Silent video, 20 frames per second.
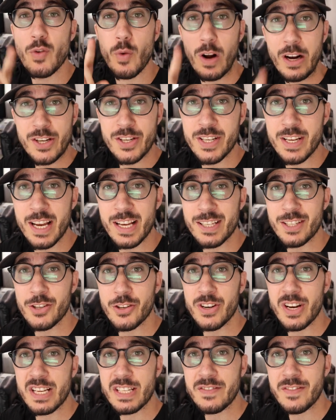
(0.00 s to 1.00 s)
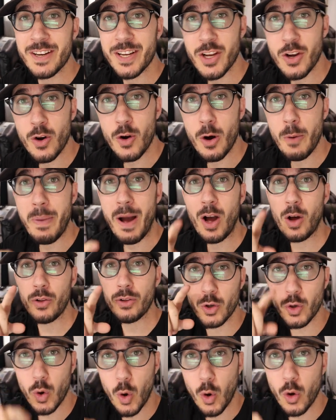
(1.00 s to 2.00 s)
If you watched yesterday's video about
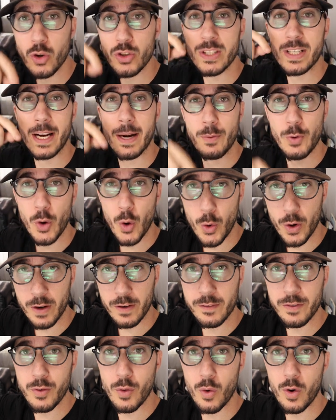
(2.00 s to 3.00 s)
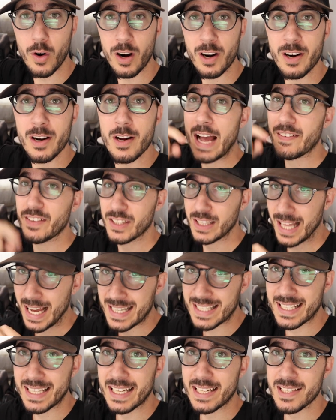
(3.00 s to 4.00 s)
the goals that I'm going for, I have a
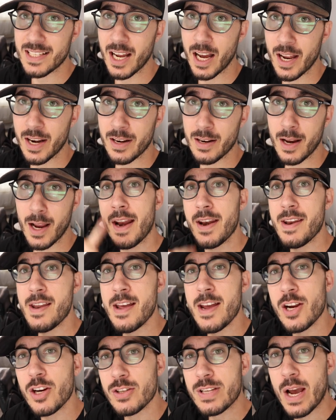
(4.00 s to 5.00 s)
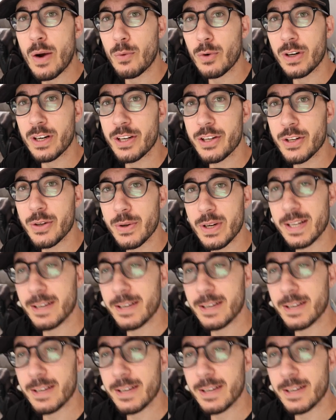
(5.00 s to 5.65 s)
lot to get done, and here's how we're gonna do